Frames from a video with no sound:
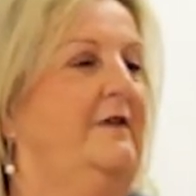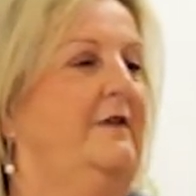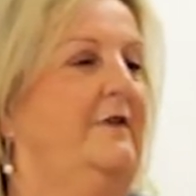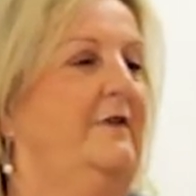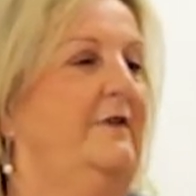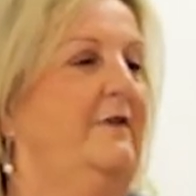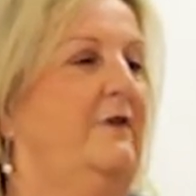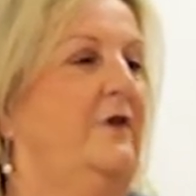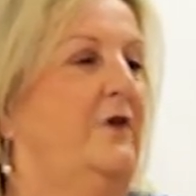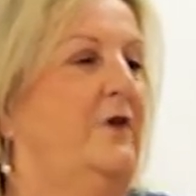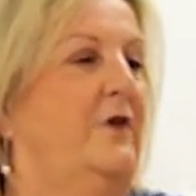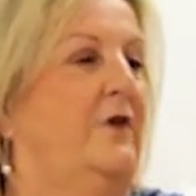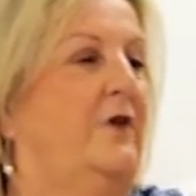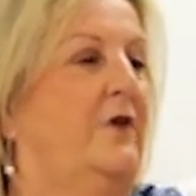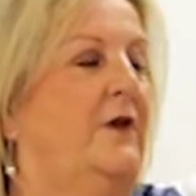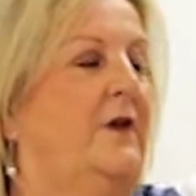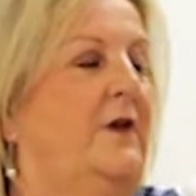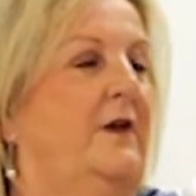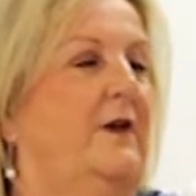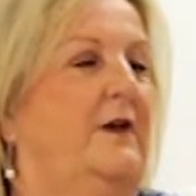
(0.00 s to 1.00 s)

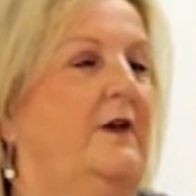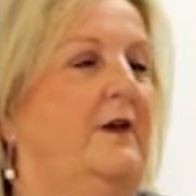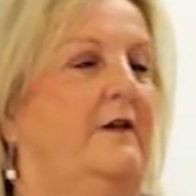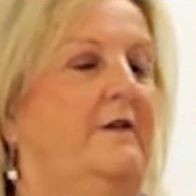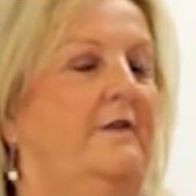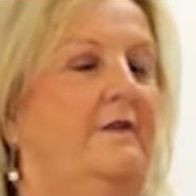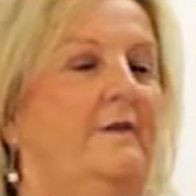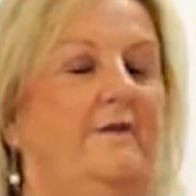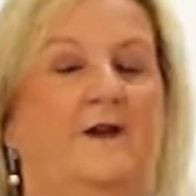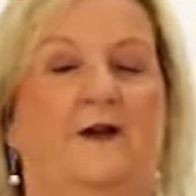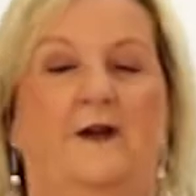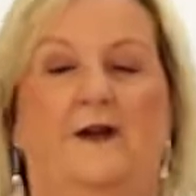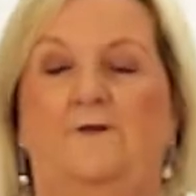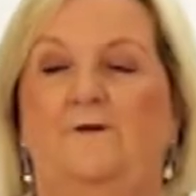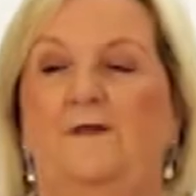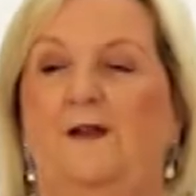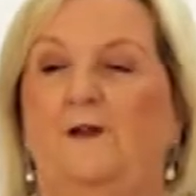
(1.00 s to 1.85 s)
4, 5.